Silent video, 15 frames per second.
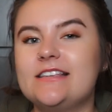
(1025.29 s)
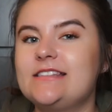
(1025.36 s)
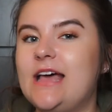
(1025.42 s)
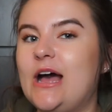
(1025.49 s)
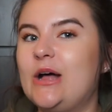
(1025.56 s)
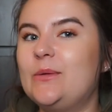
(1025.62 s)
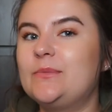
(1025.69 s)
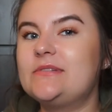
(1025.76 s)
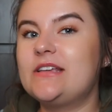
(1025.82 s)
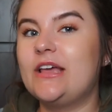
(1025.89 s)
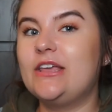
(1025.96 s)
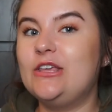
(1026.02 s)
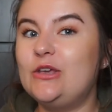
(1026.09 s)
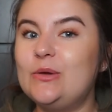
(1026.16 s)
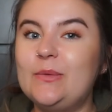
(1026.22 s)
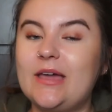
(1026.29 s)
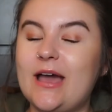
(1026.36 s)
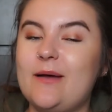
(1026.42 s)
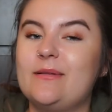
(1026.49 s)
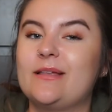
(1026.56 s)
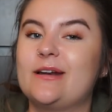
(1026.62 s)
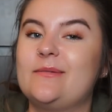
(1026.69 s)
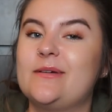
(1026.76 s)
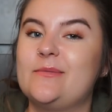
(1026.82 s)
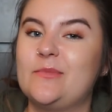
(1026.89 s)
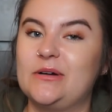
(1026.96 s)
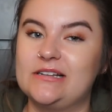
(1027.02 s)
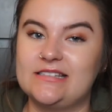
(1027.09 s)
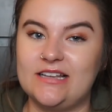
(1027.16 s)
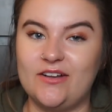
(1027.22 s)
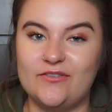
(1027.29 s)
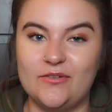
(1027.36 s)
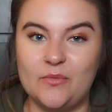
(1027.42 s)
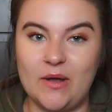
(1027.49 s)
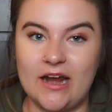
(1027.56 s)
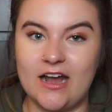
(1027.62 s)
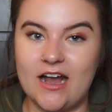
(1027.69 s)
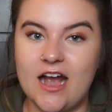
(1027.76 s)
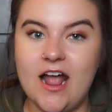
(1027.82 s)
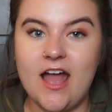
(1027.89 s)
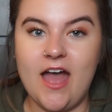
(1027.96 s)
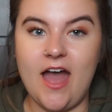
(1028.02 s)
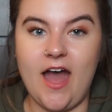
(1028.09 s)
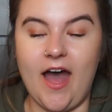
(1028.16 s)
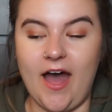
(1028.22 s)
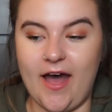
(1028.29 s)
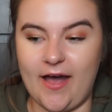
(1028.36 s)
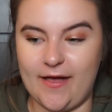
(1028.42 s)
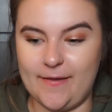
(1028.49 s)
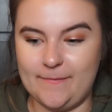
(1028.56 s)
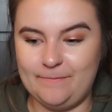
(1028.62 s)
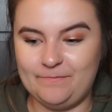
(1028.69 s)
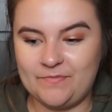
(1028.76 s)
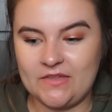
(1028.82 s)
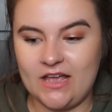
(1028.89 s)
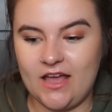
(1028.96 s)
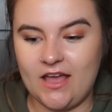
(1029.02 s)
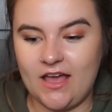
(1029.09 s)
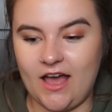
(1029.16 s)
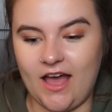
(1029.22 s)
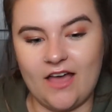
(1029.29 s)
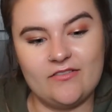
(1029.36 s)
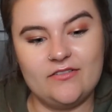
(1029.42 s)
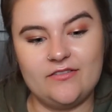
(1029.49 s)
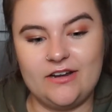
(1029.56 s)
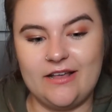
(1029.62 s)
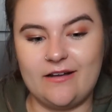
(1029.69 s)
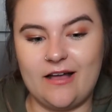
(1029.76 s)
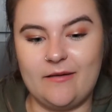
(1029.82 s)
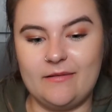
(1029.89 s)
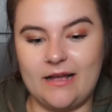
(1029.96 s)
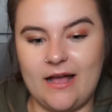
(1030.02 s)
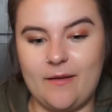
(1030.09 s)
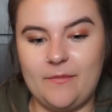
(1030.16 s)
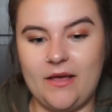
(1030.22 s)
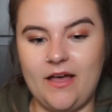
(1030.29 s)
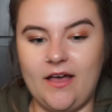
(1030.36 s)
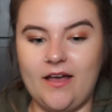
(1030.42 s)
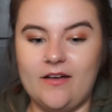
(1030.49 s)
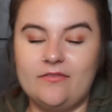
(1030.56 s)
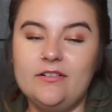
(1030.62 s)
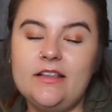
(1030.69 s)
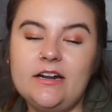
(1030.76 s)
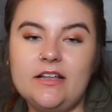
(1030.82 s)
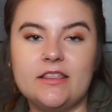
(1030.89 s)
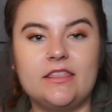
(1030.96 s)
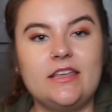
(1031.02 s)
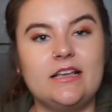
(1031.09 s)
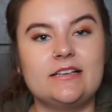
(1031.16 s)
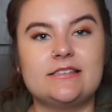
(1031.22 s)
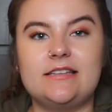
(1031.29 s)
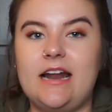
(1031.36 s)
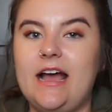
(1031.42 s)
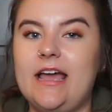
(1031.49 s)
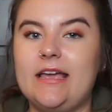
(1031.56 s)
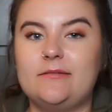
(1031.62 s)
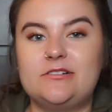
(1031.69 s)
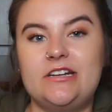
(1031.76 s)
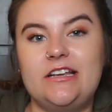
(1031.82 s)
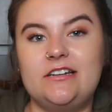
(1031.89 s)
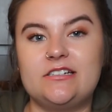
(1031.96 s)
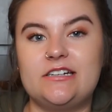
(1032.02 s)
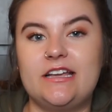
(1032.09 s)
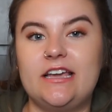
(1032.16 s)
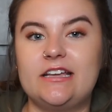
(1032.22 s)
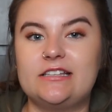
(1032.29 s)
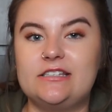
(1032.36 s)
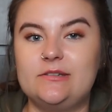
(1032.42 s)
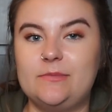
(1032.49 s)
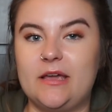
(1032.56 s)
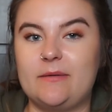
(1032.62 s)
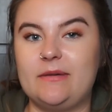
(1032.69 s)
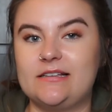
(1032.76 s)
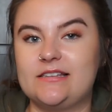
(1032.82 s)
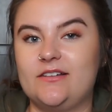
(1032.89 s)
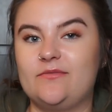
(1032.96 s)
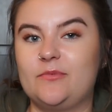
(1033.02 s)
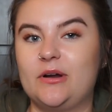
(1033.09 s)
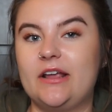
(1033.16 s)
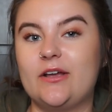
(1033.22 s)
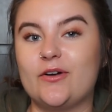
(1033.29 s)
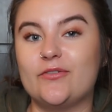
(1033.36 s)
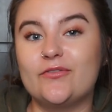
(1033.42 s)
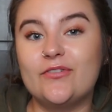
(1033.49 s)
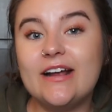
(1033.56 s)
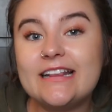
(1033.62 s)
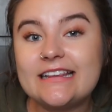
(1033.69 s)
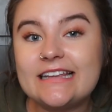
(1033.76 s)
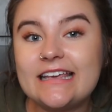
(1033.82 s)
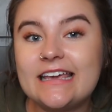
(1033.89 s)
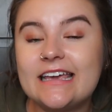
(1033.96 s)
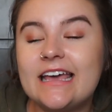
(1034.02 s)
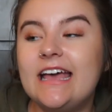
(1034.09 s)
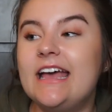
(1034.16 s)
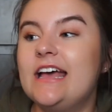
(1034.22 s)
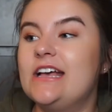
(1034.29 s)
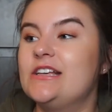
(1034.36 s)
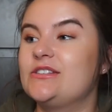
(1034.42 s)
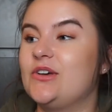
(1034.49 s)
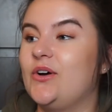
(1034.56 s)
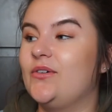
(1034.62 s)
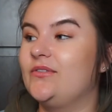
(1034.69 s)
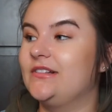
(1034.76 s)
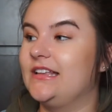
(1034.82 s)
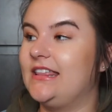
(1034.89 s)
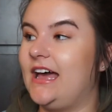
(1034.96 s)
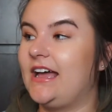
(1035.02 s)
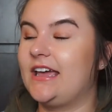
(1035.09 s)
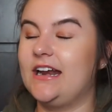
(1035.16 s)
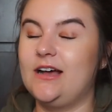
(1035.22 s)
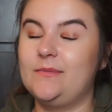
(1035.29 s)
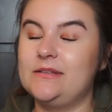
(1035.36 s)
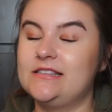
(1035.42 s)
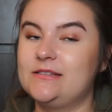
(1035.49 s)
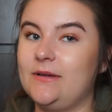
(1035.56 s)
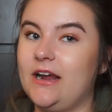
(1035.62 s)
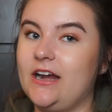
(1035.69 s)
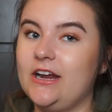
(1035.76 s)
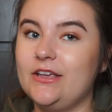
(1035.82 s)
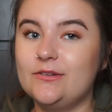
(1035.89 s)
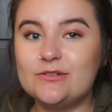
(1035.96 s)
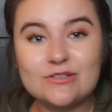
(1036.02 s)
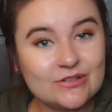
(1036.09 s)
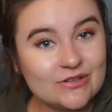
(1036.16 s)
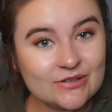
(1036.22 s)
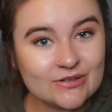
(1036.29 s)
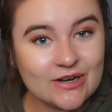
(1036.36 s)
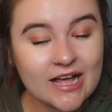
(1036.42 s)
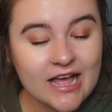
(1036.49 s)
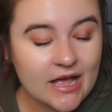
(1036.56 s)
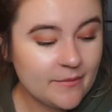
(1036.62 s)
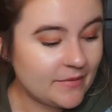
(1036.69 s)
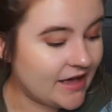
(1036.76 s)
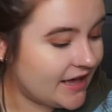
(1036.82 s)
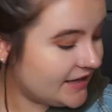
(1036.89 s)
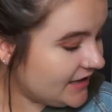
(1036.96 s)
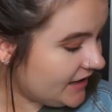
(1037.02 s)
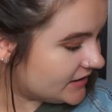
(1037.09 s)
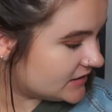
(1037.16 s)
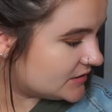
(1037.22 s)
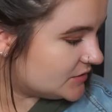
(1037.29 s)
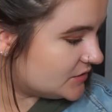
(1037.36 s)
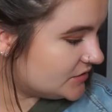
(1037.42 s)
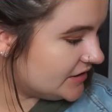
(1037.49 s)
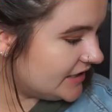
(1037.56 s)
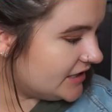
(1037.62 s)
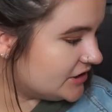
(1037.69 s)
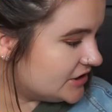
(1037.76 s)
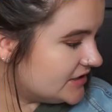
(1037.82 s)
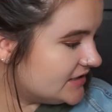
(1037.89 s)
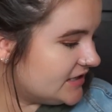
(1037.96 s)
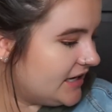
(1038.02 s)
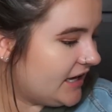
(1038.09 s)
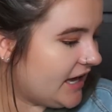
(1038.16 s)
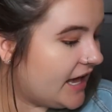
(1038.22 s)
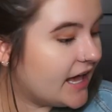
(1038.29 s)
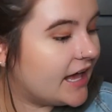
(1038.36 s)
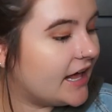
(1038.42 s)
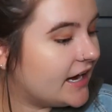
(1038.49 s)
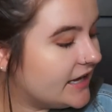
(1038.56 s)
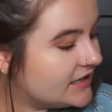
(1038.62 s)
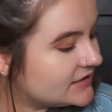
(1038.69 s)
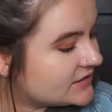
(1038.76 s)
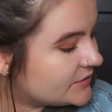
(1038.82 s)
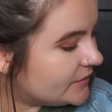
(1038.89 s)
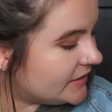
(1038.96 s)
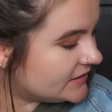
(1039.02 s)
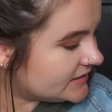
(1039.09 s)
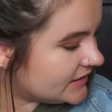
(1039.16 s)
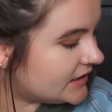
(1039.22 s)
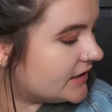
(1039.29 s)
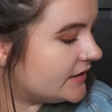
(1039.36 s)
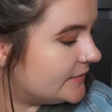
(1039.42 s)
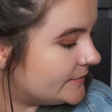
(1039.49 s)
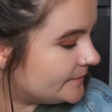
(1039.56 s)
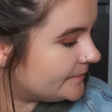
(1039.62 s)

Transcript: this helped you become a little bit more self-aware. Um, I have a video coming up of little things that I am changing to make myself more eco-friendly, so hopefully that can help inspire you too. But yeah, this is really interesting and is going to